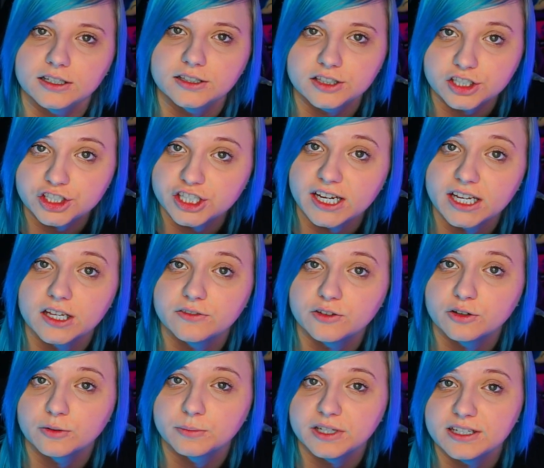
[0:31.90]
To check if
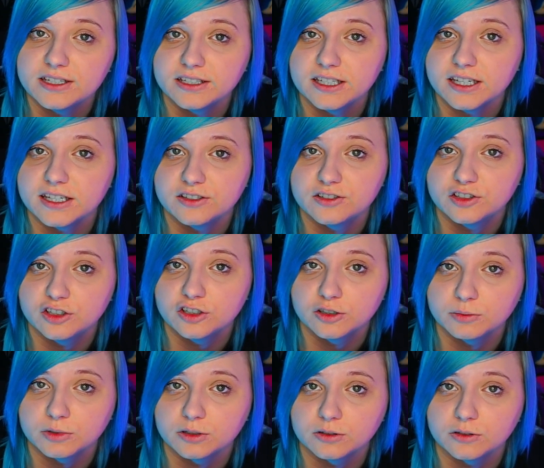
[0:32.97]
your PC is
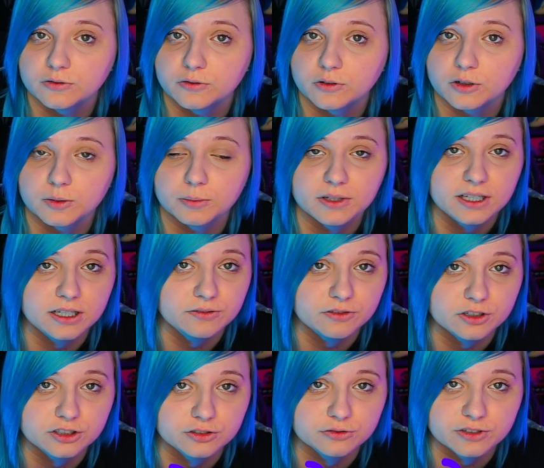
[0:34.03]
suitable for playing
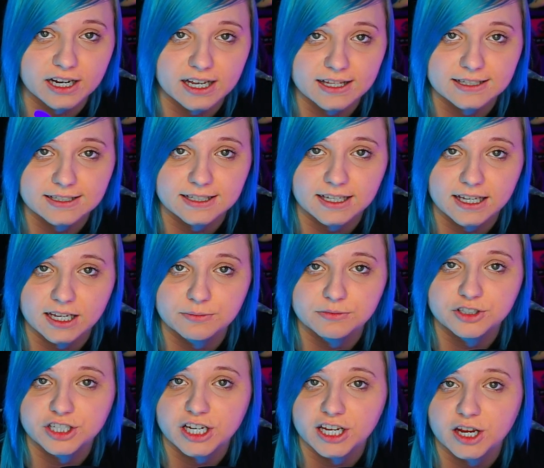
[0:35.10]
virtual reality games,
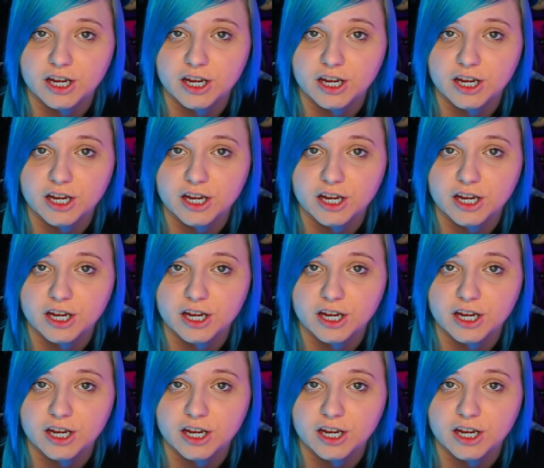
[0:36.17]
check